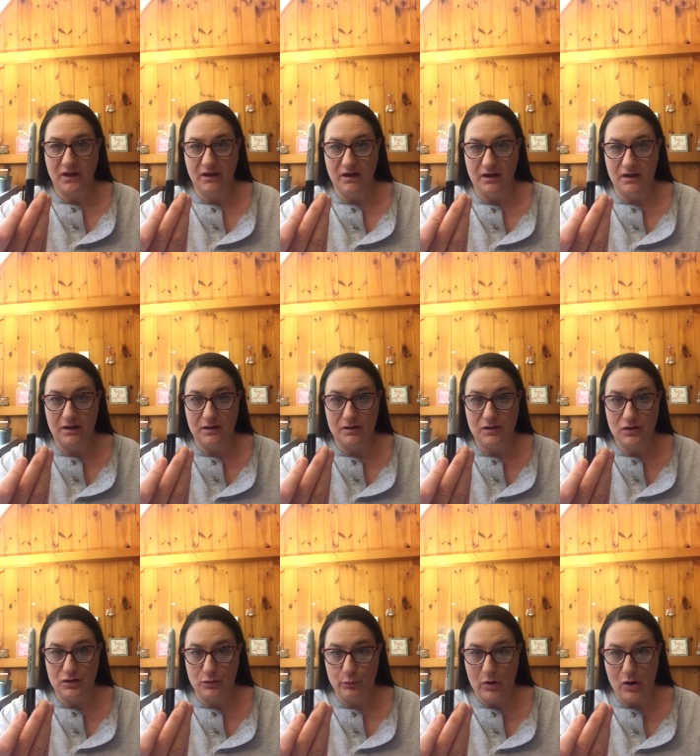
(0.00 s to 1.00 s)
in
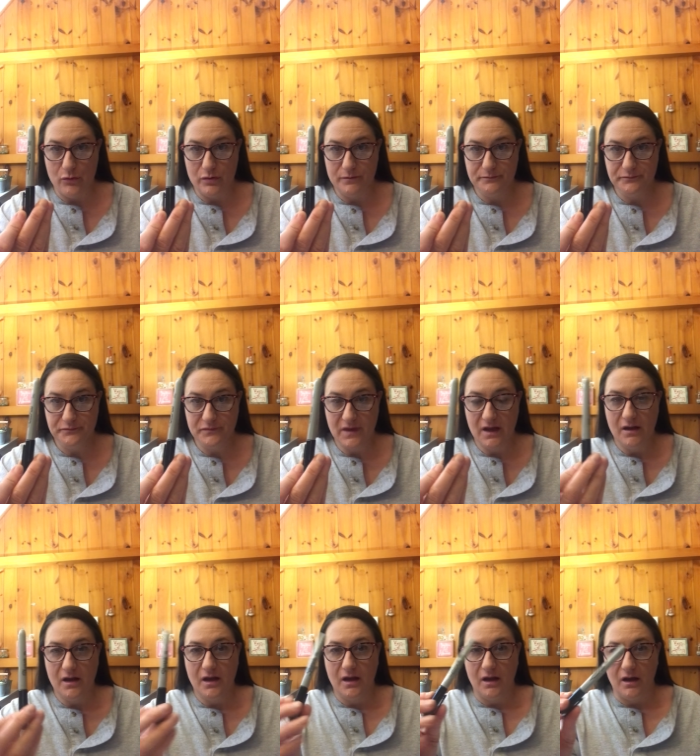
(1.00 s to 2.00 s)
your poem,
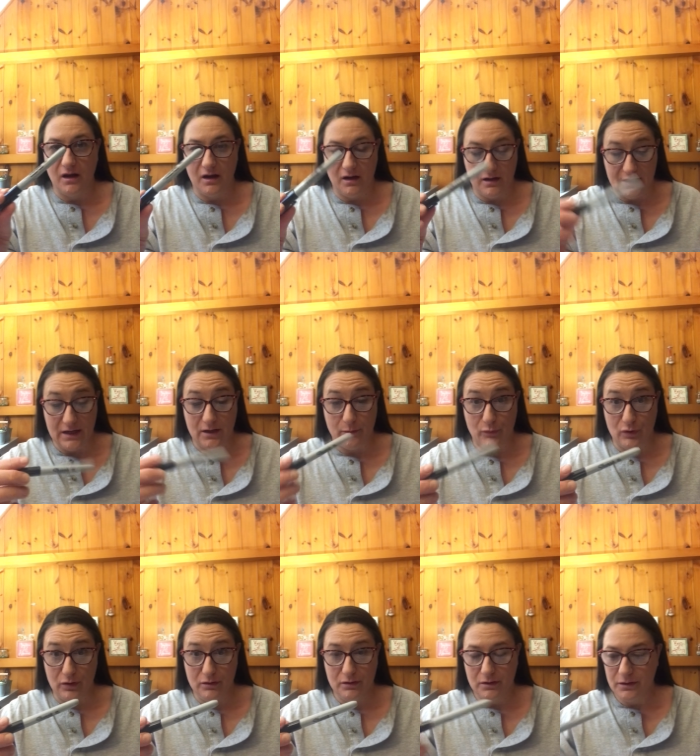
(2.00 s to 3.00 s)
in a
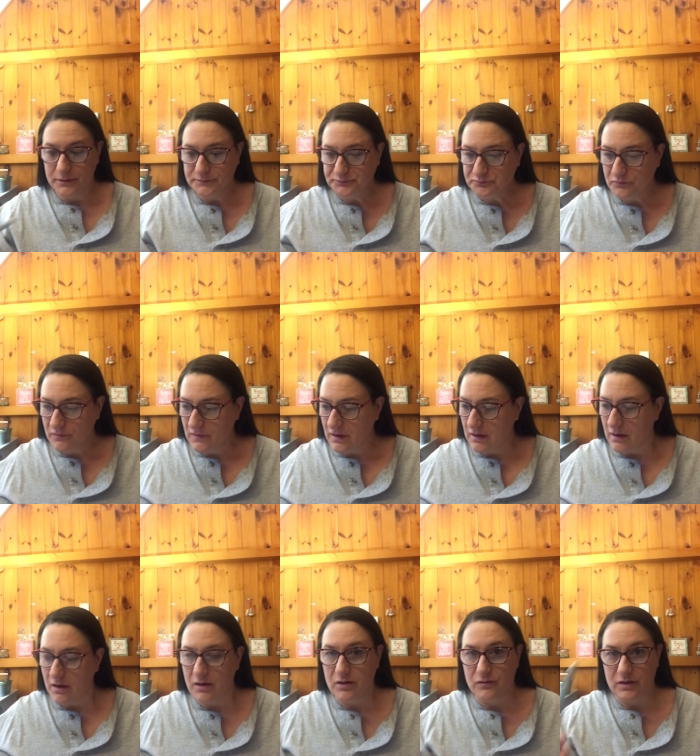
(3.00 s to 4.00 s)
book,
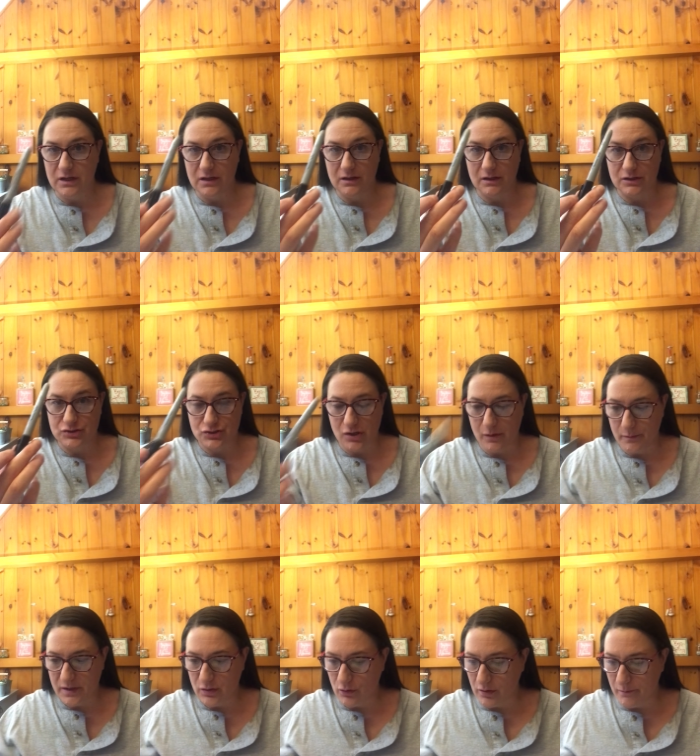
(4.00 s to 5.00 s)
you need a
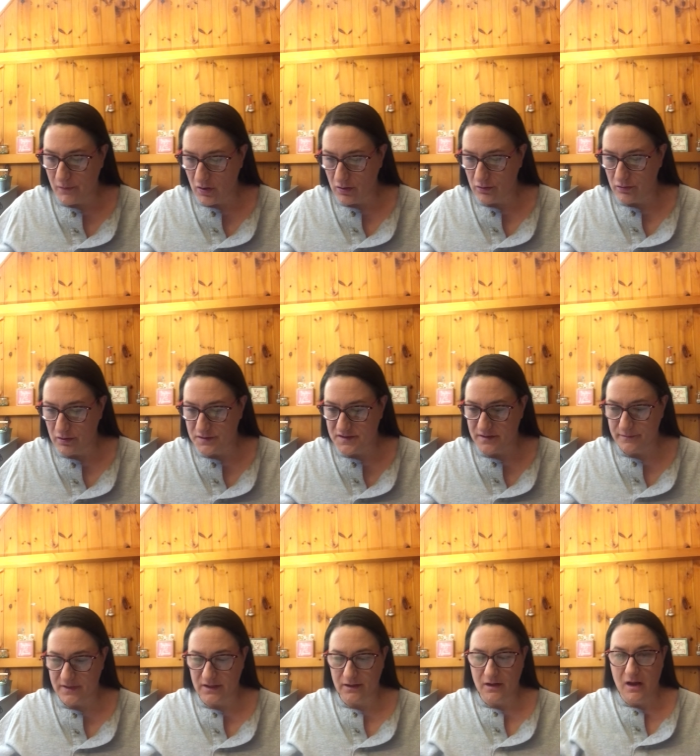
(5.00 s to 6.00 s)
Sharpie or a marker or
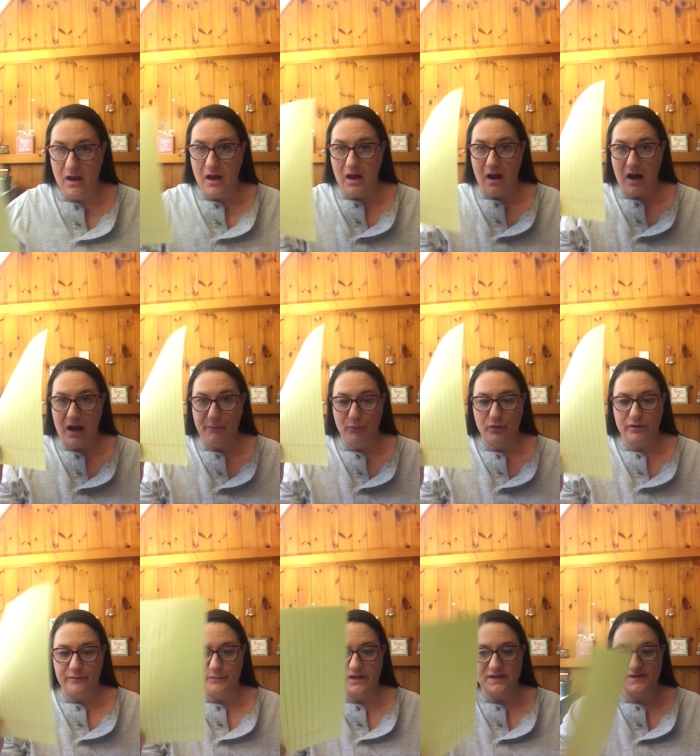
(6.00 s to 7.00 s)
something. I put a
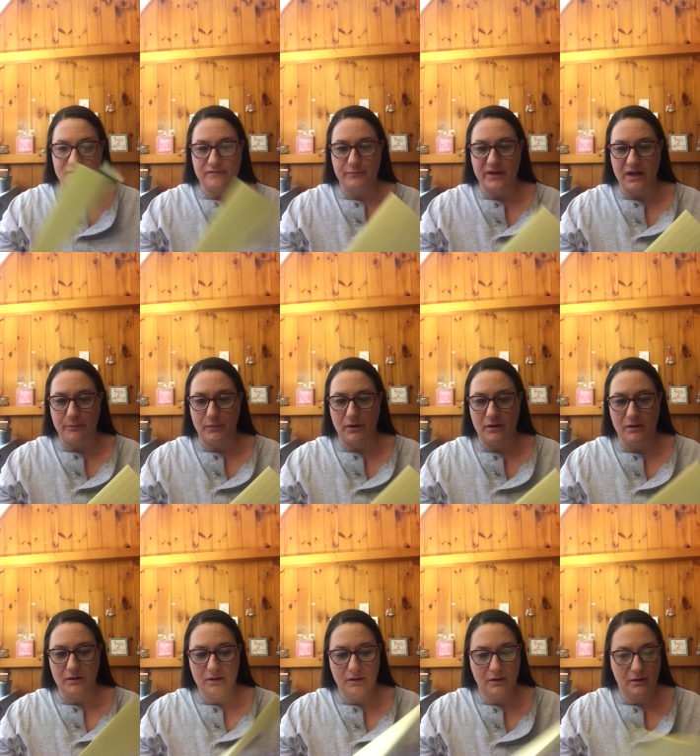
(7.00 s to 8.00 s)
piece of paper
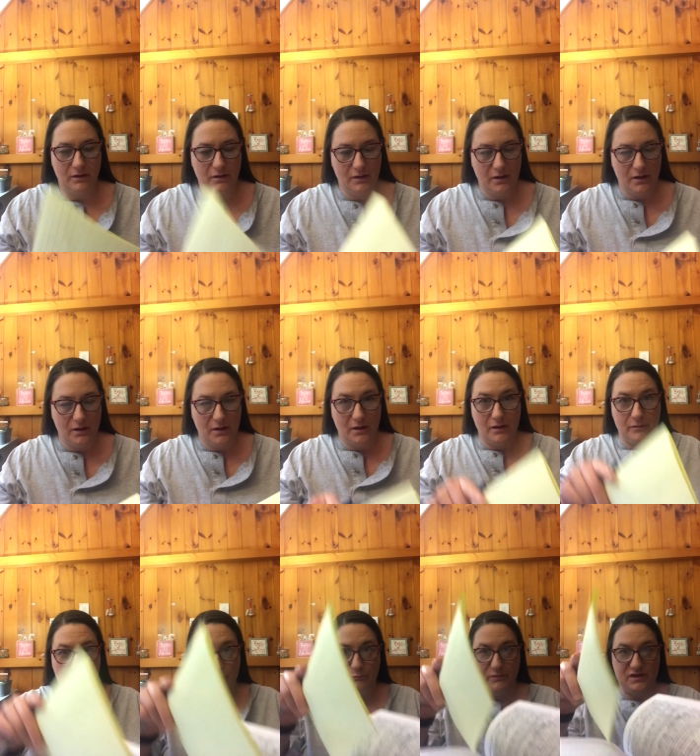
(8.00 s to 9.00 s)

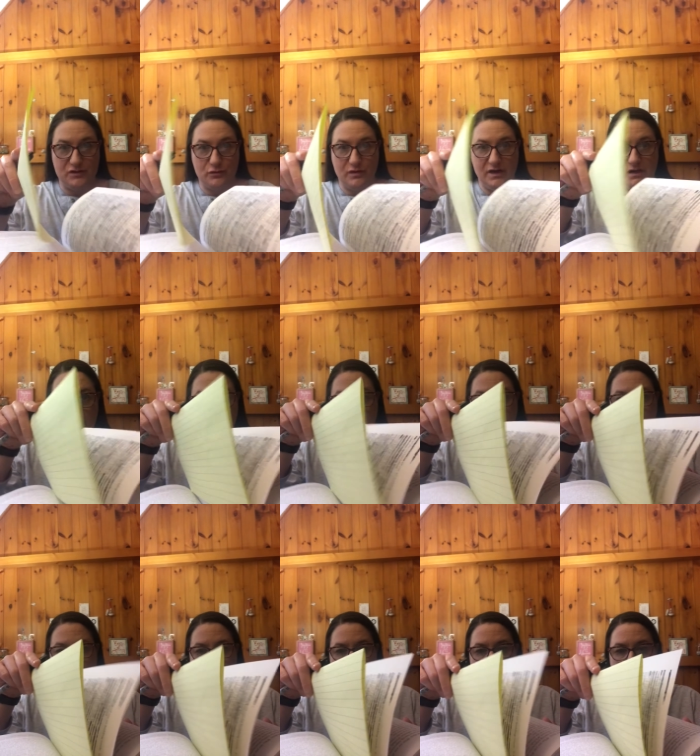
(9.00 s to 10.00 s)
between
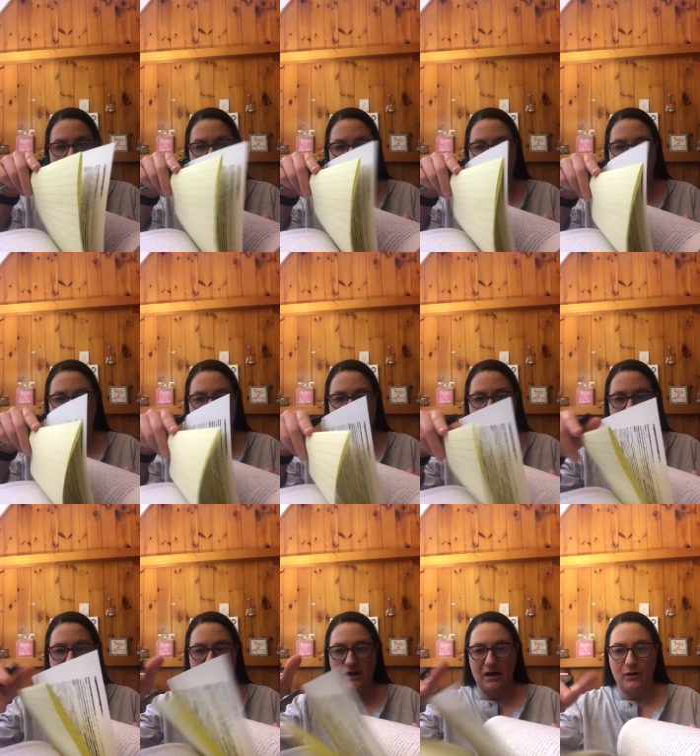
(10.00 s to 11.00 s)
the pages
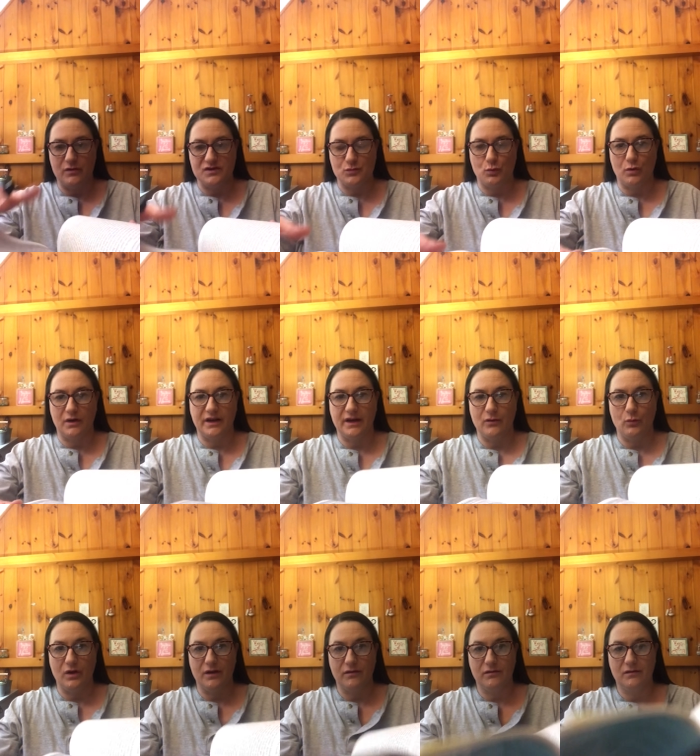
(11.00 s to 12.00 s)
that I was working
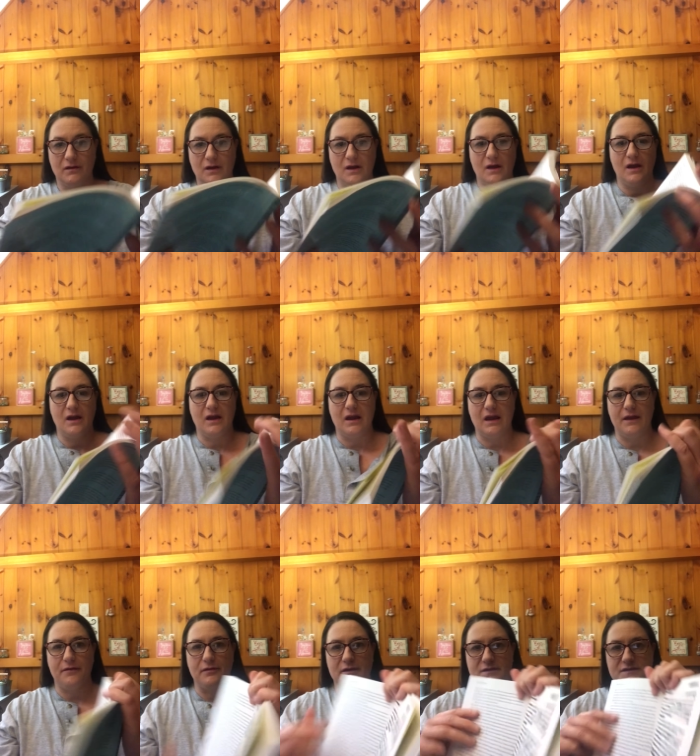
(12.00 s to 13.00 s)
with,
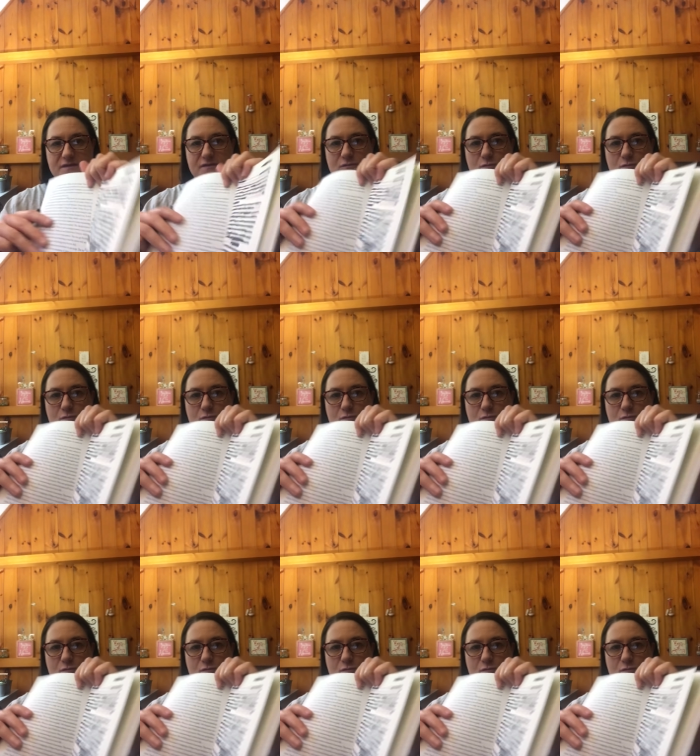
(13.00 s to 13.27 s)
and this is